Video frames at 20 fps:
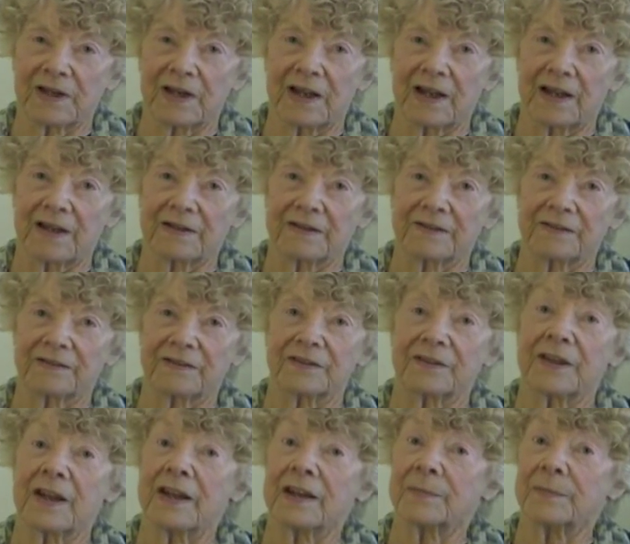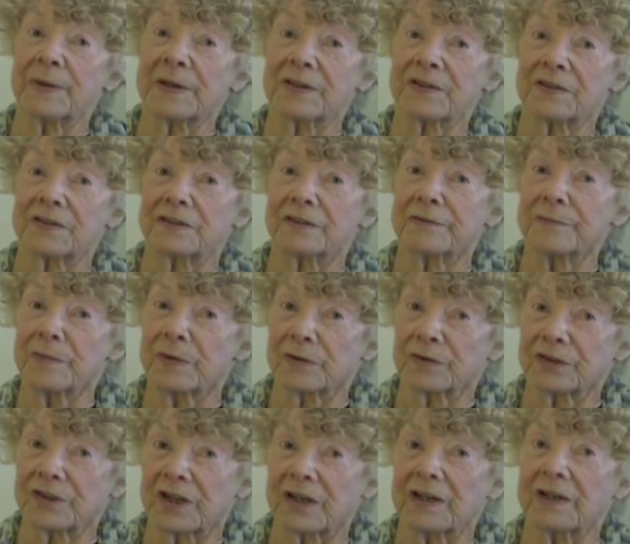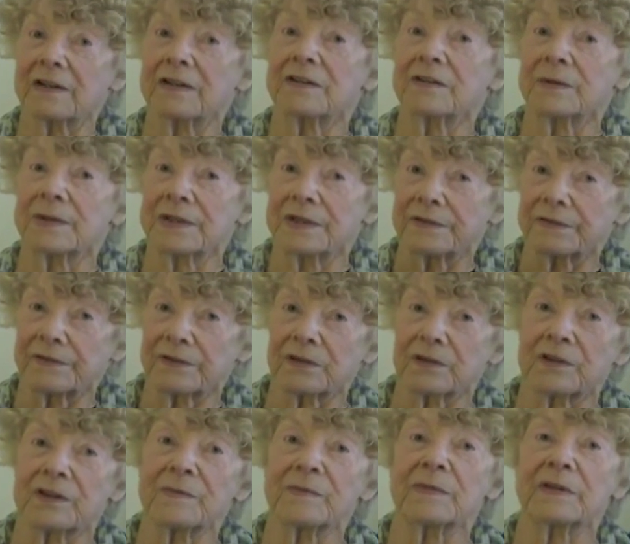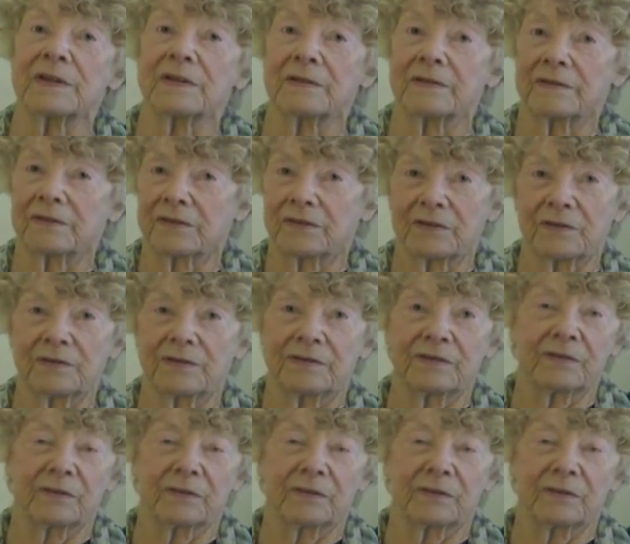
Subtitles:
class to take pictures of Moshe and to interview him and do